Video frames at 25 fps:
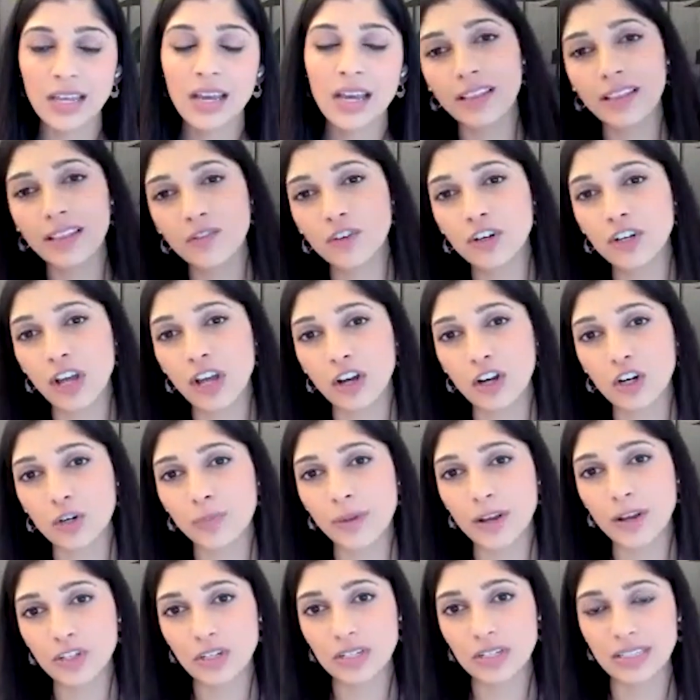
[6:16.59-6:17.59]
I think for younger
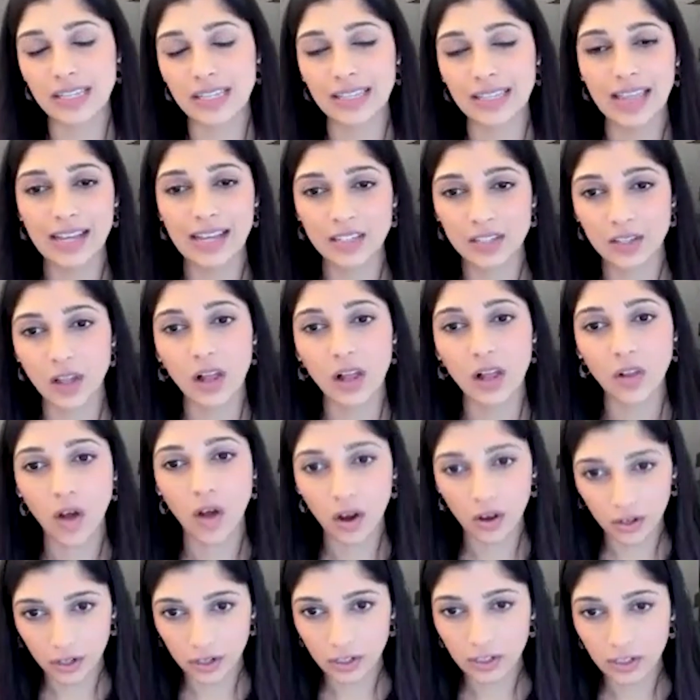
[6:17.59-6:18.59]
patients, it lasts a lot
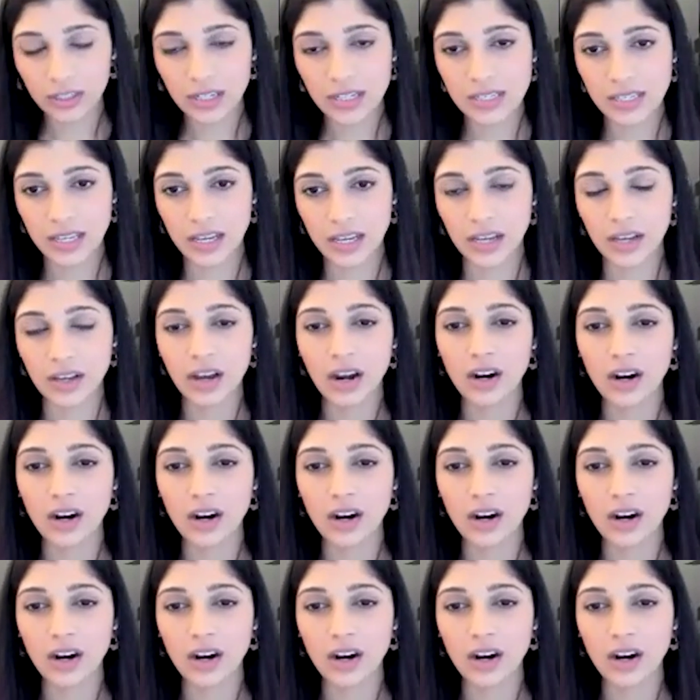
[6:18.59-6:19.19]
longer because they